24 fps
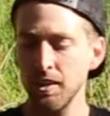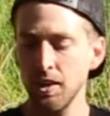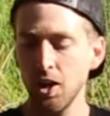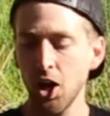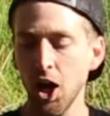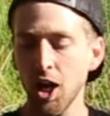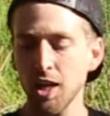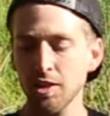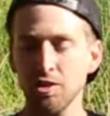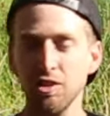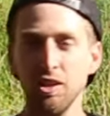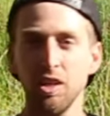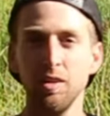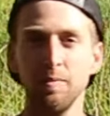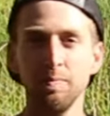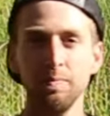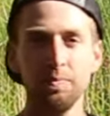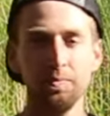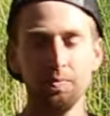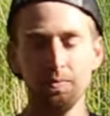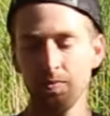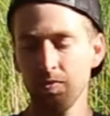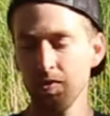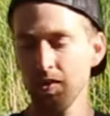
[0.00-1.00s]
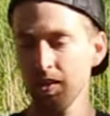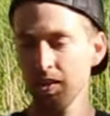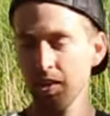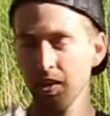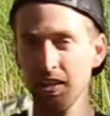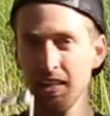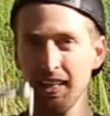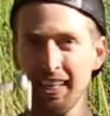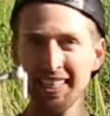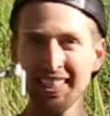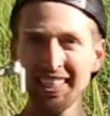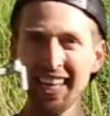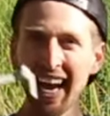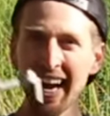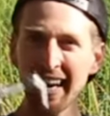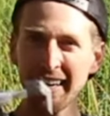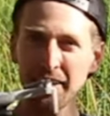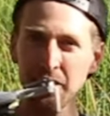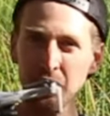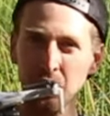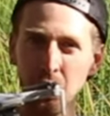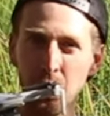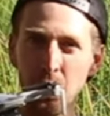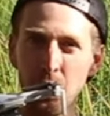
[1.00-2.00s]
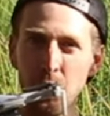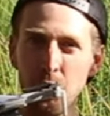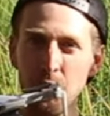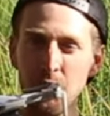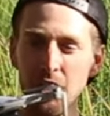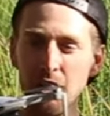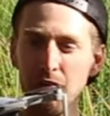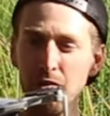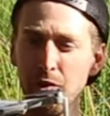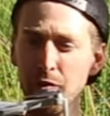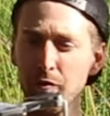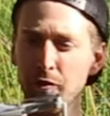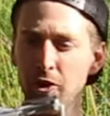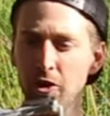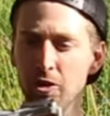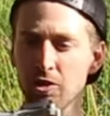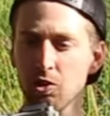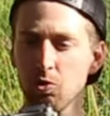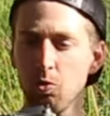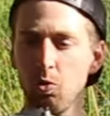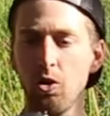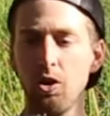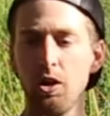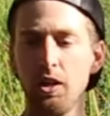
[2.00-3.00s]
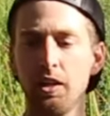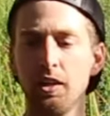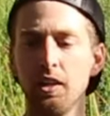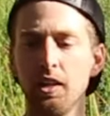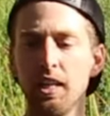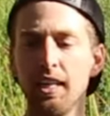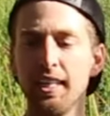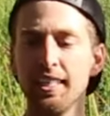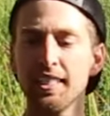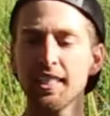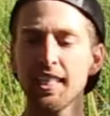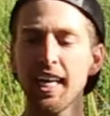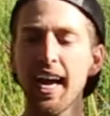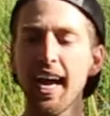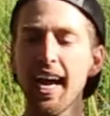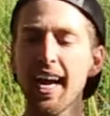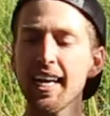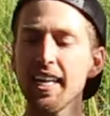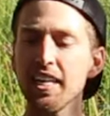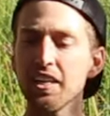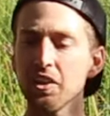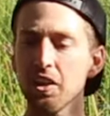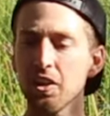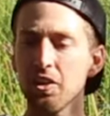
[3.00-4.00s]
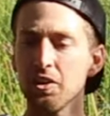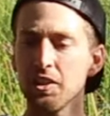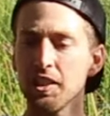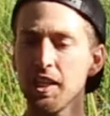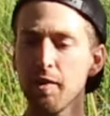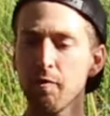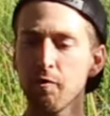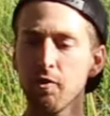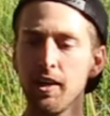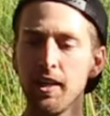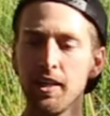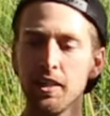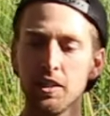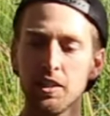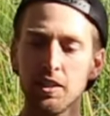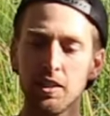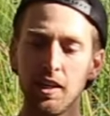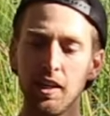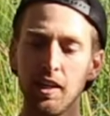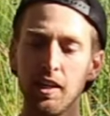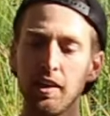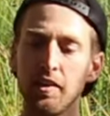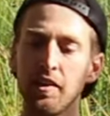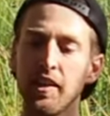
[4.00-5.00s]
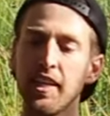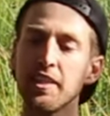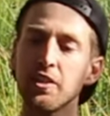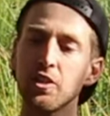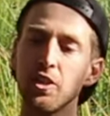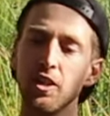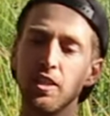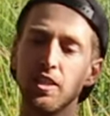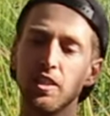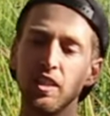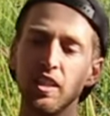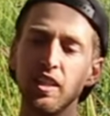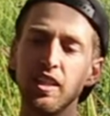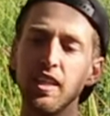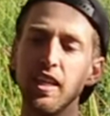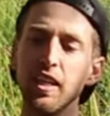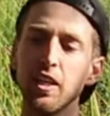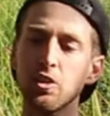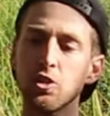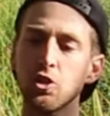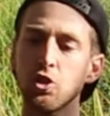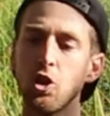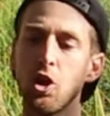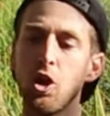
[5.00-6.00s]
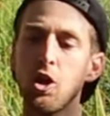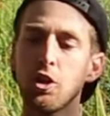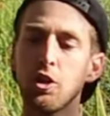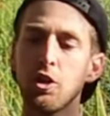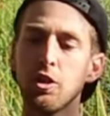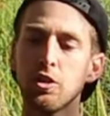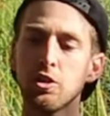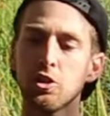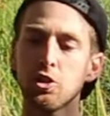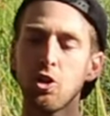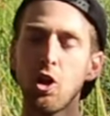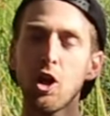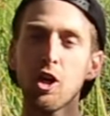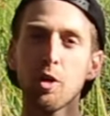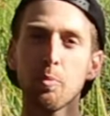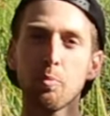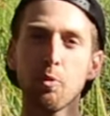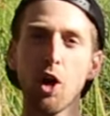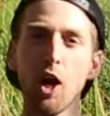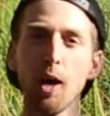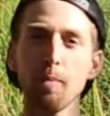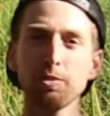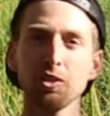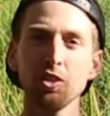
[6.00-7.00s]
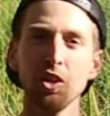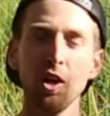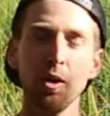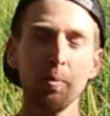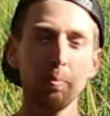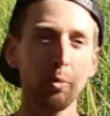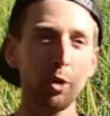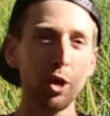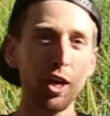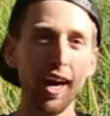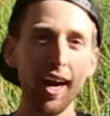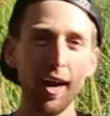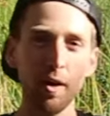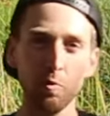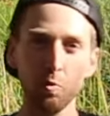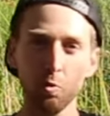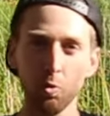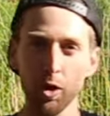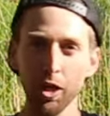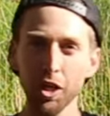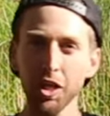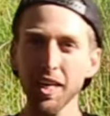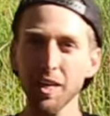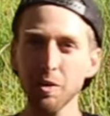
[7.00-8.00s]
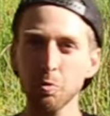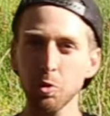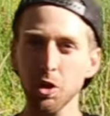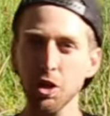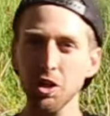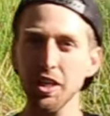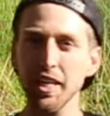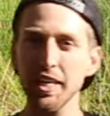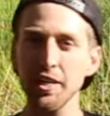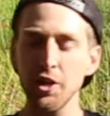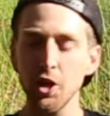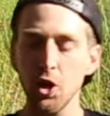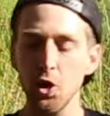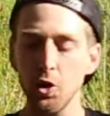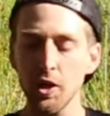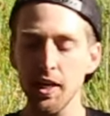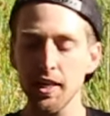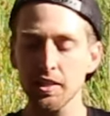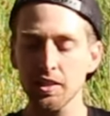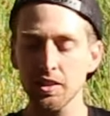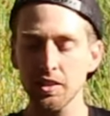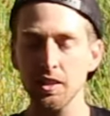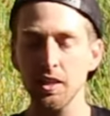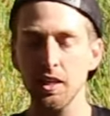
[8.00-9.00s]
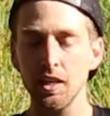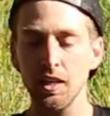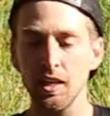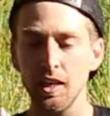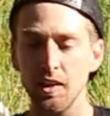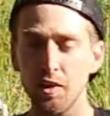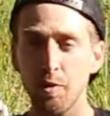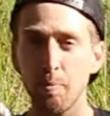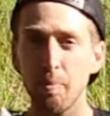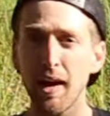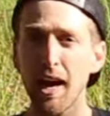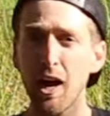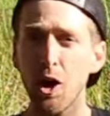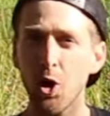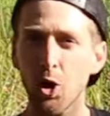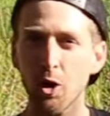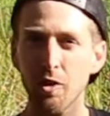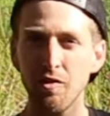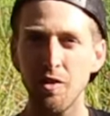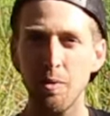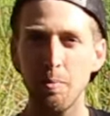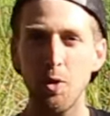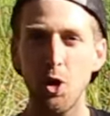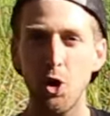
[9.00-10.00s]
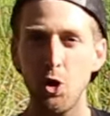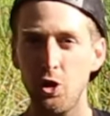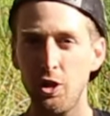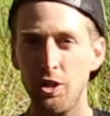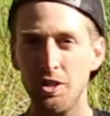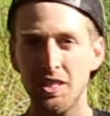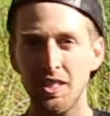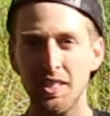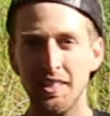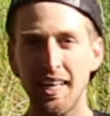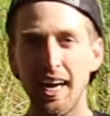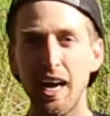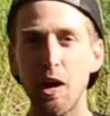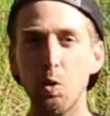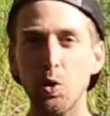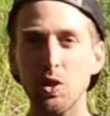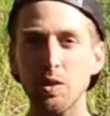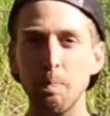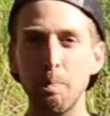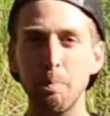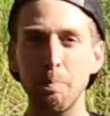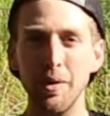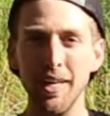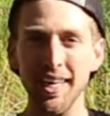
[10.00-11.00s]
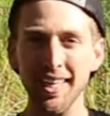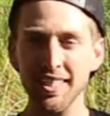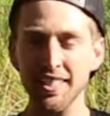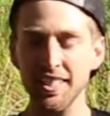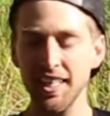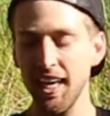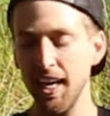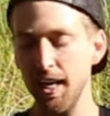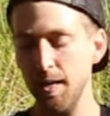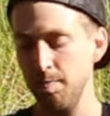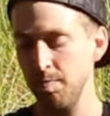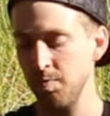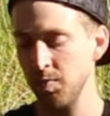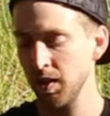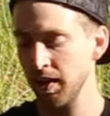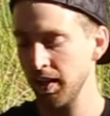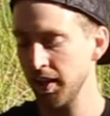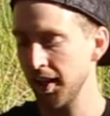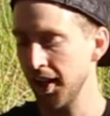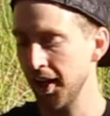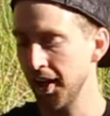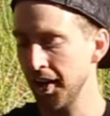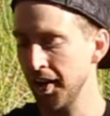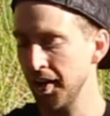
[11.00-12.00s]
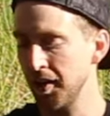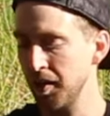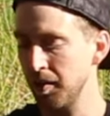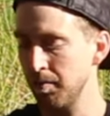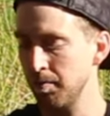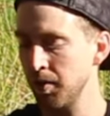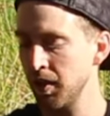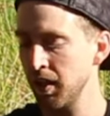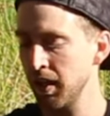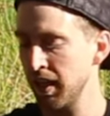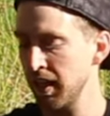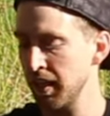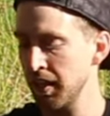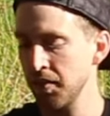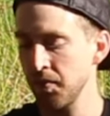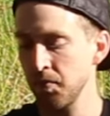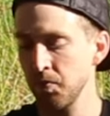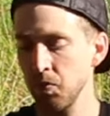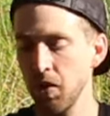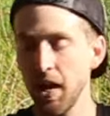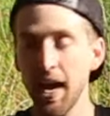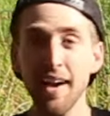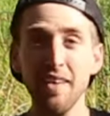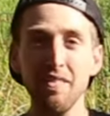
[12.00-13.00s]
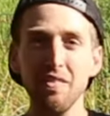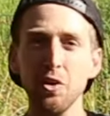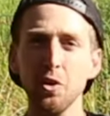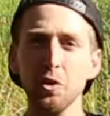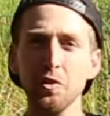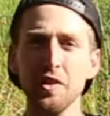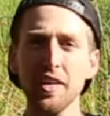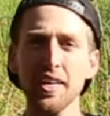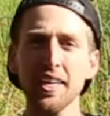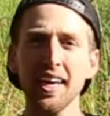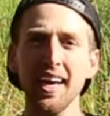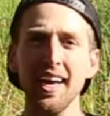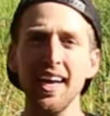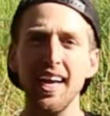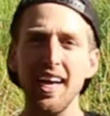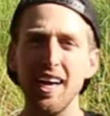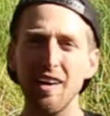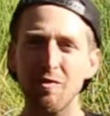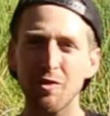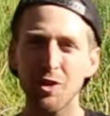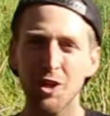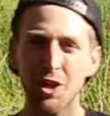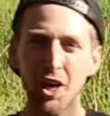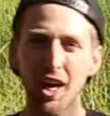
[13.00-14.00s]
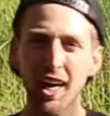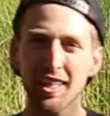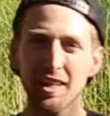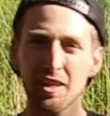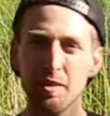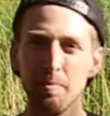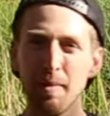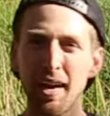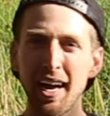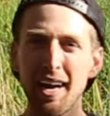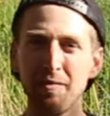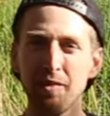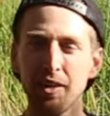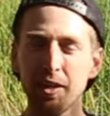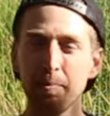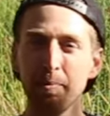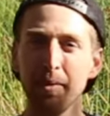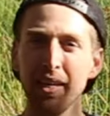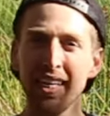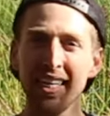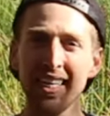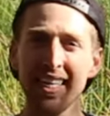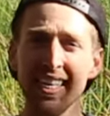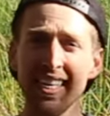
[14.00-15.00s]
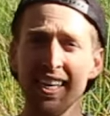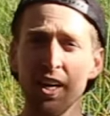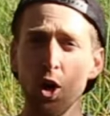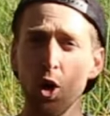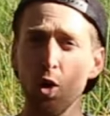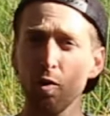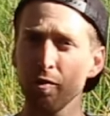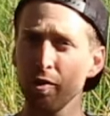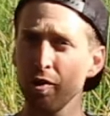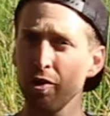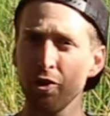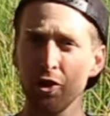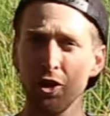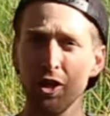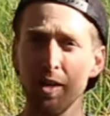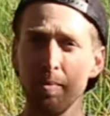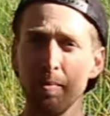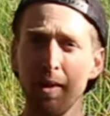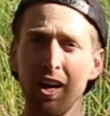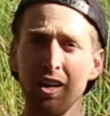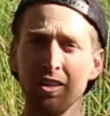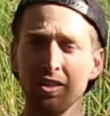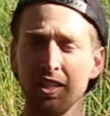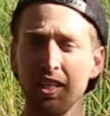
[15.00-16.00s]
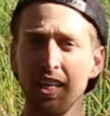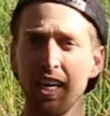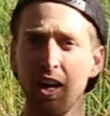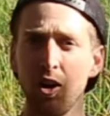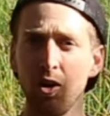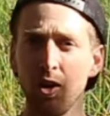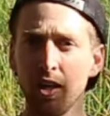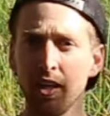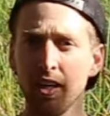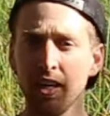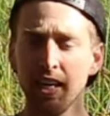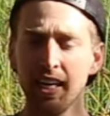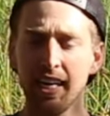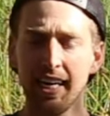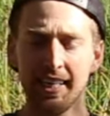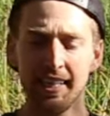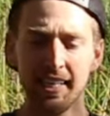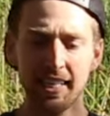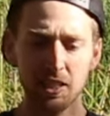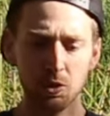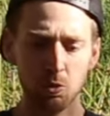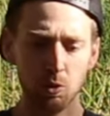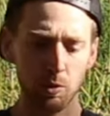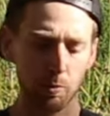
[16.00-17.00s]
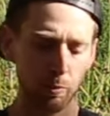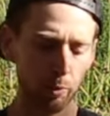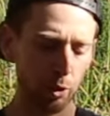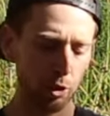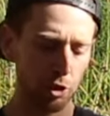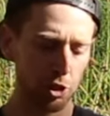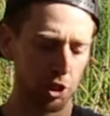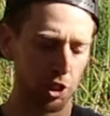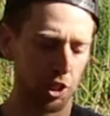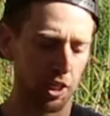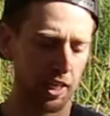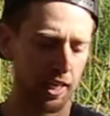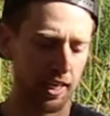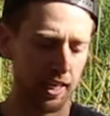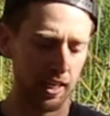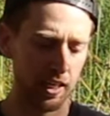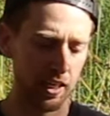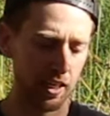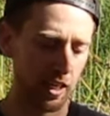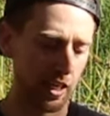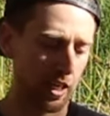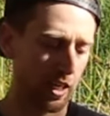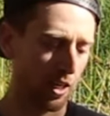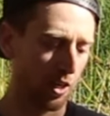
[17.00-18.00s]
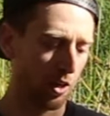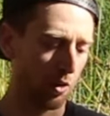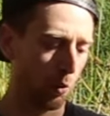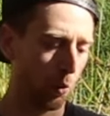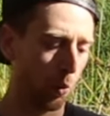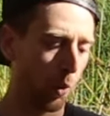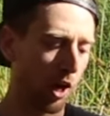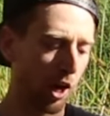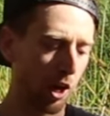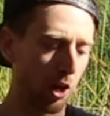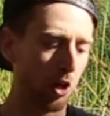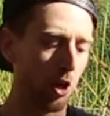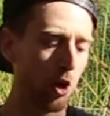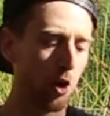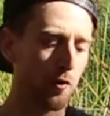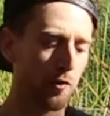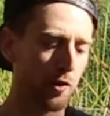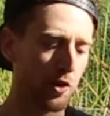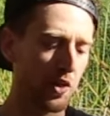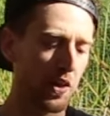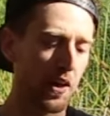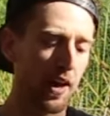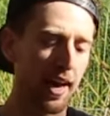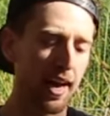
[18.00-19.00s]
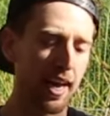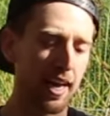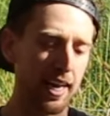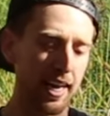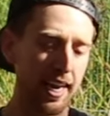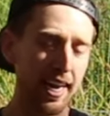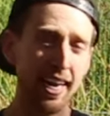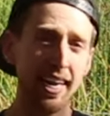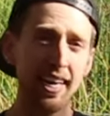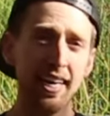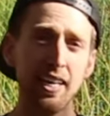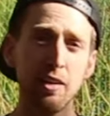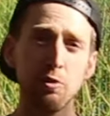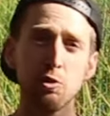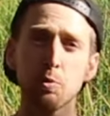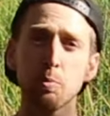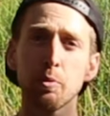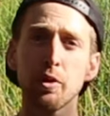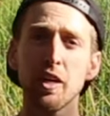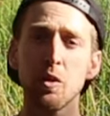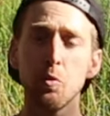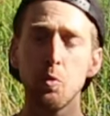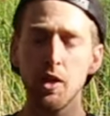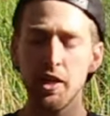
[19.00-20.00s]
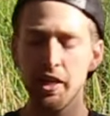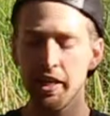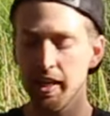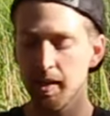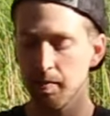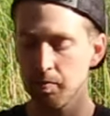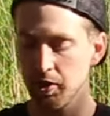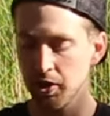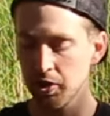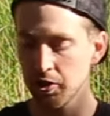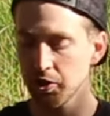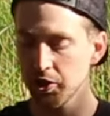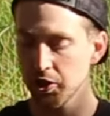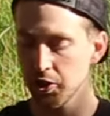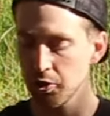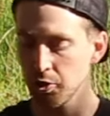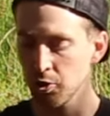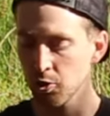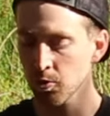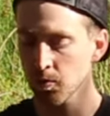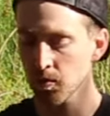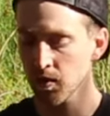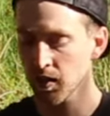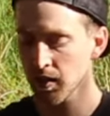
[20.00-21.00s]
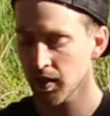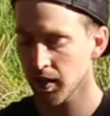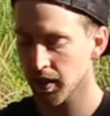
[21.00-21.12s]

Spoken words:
Awesome. Exact clone of the first one. Tiny little difference. These are a little stronger, stronger props, but I really, really noticed the power of the motors. That was big time. I don't think I ever got the Mavic Mini over 30 miles an hour, and this was pushing well over that, and it was pretty windy up there too.